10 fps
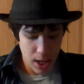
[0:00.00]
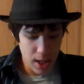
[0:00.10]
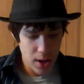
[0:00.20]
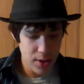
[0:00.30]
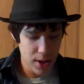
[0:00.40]

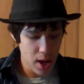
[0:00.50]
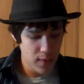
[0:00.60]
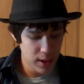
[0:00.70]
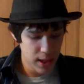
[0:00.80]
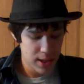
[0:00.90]
and then I also
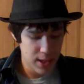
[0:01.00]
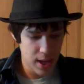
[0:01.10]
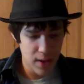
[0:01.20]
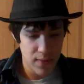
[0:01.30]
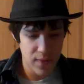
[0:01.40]
have a
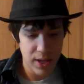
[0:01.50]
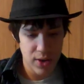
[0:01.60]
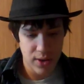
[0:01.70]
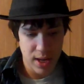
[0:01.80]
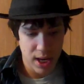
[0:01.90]
list of
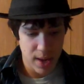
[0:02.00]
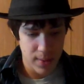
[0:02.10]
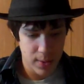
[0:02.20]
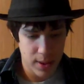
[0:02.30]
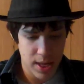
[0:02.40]
features that it
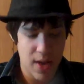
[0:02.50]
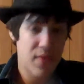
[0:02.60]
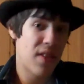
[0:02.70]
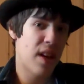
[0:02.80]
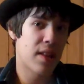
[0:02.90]
comes with, and
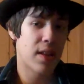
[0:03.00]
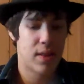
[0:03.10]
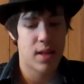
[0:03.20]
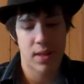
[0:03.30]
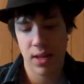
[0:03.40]
after that,
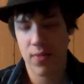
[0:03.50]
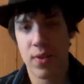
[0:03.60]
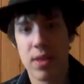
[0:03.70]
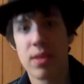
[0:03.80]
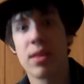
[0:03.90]
that's it
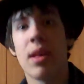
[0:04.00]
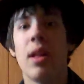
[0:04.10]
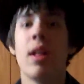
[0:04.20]
for this